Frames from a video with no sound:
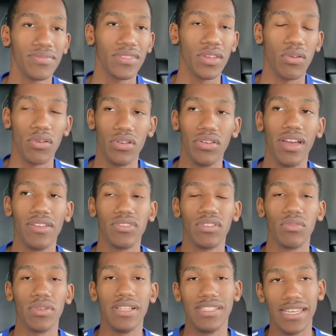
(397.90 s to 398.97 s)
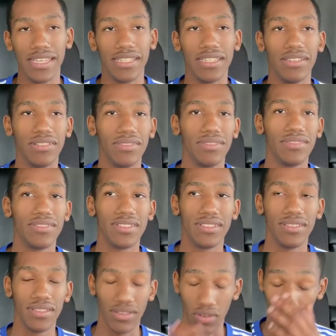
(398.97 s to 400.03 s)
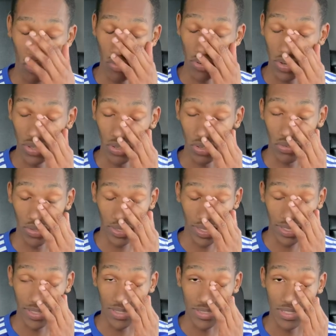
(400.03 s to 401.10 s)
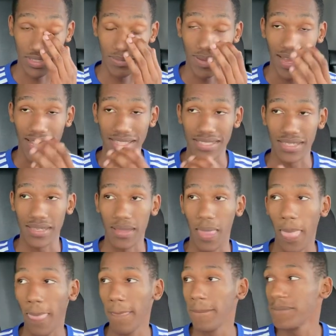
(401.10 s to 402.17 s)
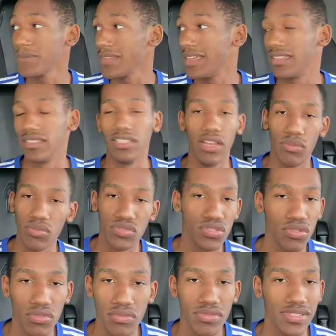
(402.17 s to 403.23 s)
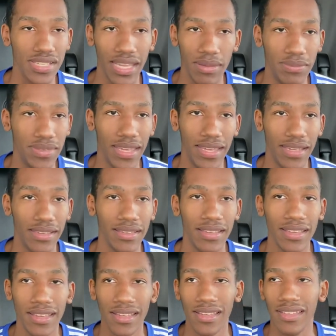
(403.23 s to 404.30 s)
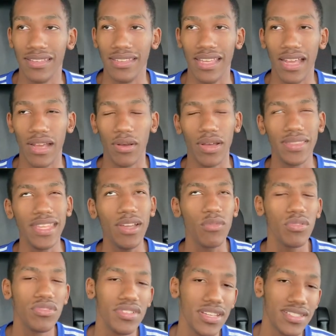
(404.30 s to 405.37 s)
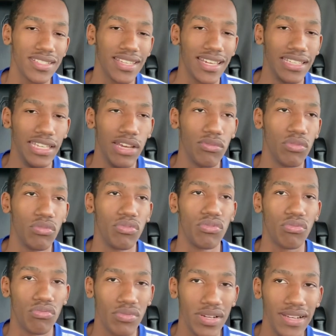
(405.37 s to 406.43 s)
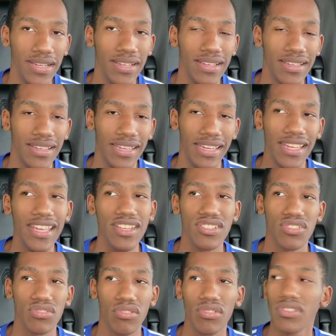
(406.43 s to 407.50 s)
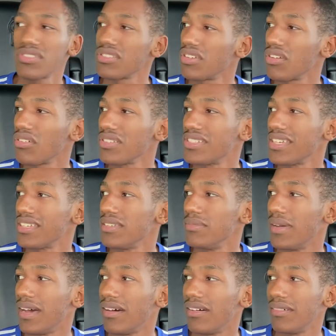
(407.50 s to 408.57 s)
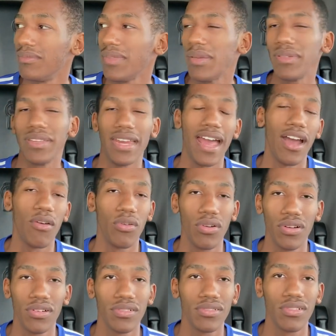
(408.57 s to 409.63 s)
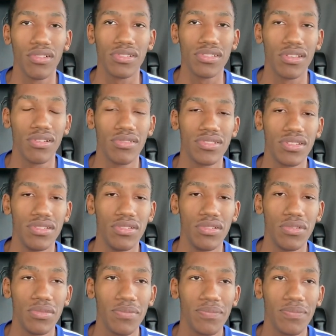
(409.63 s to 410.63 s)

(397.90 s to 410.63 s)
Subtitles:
or you'll have to retake it over and over again until you pass it. Level 2, same thing. Now, I think once you get to like level 3, it gets shorter, so it'll take you about maybe an hour or so to do.